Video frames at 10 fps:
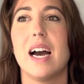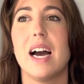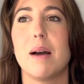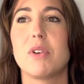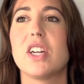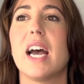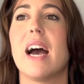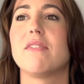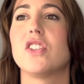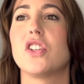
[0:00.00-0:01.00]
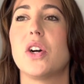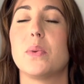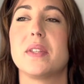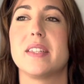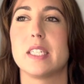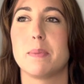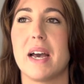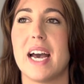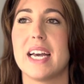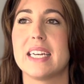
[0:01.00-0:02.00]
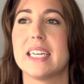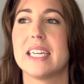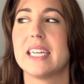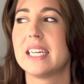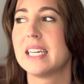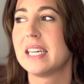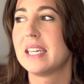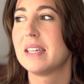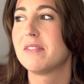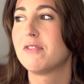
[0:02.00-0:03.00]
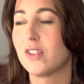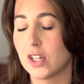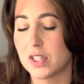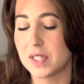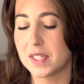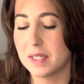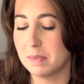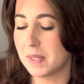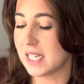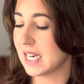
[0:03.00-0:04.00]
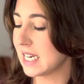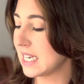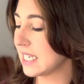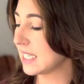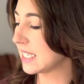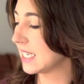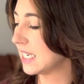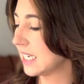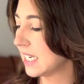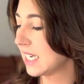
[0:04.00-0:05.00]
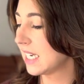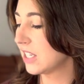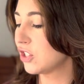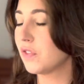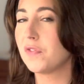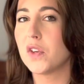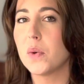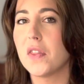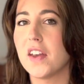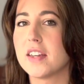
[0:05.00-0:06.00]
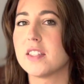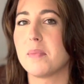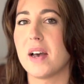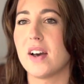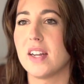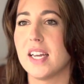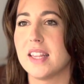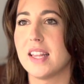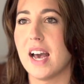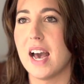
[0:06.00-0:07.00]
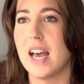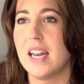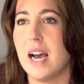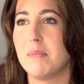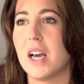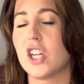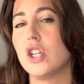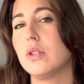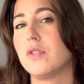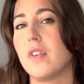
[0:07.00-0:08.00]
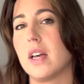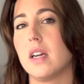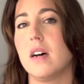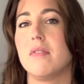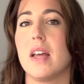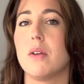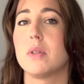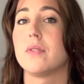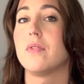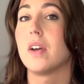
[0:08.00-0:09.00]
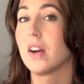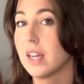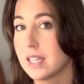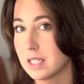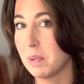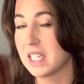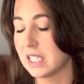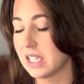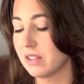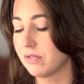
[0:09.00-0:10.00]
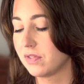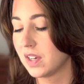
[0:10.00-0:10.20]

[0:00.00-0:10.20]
I'm gonna have to go with this bag first because there's a few things about it that I'm not a huge fan of, and it was very expensive.